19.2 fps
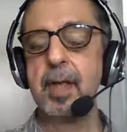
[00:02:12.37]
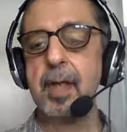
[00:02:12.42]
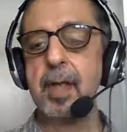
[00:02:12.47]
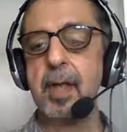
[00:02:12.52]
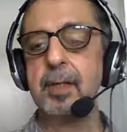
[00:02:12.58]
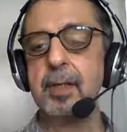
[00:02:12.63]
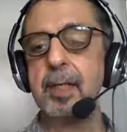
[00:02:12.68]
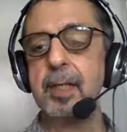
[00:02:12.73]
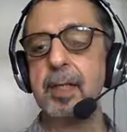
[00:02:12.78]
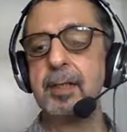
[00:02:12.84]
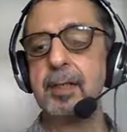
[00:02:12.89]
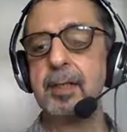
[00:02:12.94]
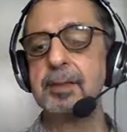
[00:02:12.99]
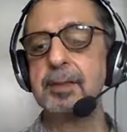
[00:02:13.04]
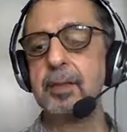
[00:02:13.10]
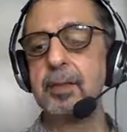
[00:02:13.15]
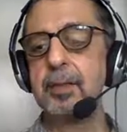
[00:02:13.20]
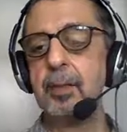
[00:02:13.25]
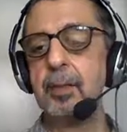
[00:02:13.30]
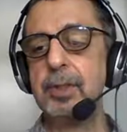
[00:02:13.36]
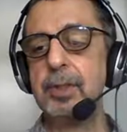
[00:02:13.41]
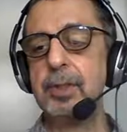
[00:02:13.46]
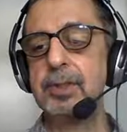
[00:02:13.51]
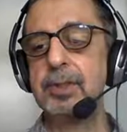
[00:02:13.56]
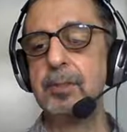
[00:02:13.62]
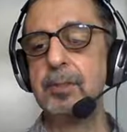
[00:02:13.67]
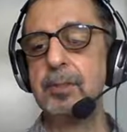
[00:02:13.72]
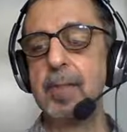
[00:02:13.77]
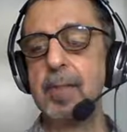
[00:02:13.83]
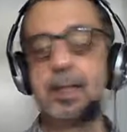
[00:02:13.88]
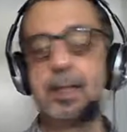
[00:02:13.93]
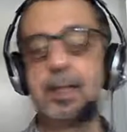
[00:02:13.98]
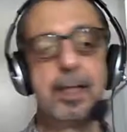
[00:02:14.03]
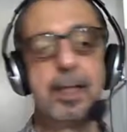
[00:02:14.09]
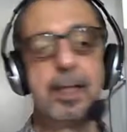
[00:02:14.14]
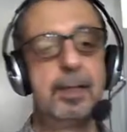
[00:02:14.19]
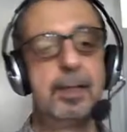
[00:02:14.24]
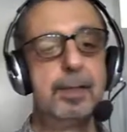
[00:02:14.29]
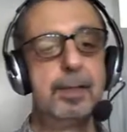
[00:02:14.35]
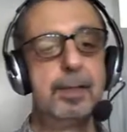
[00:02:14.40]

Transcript: There is the collision bulkhead,